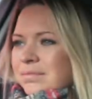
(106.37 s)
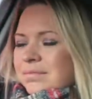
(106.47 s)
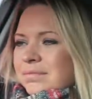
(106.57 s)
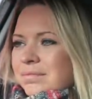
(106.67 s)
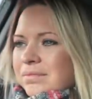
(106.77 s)

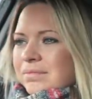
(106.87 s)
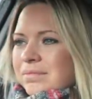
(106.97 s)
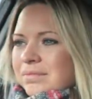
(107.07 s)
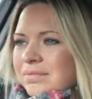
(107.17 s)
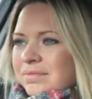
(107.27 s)

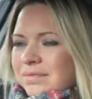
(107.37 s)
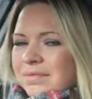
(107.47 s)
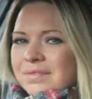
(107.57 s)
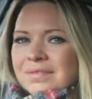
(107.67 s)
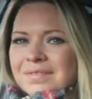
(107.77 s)

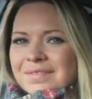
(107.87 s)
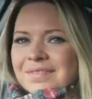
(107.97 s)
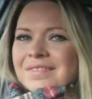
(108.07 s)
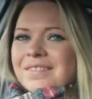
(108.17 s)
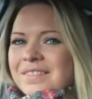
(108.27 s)

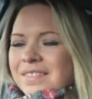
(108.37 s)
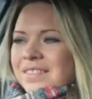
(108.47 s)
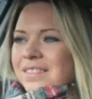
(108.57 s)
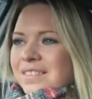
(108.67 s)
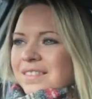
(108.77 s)

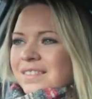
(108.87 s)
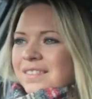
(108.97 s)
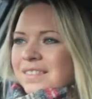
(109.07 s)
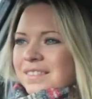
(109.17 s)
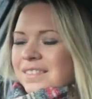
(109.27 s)

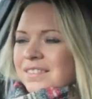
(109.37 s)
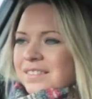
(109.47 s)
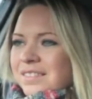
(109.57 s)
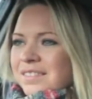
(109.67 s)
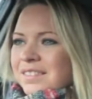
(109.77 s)

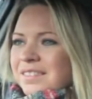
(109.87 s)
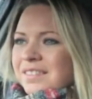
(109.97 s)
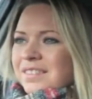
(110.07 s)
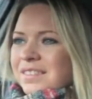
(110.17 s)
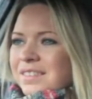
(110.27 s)

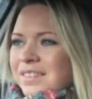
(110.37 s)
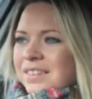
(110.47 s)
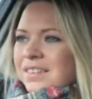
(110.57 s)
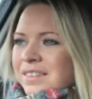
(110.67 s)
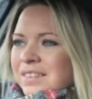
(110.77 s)

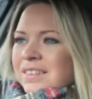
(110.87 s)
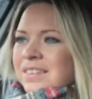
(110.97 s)
(silent)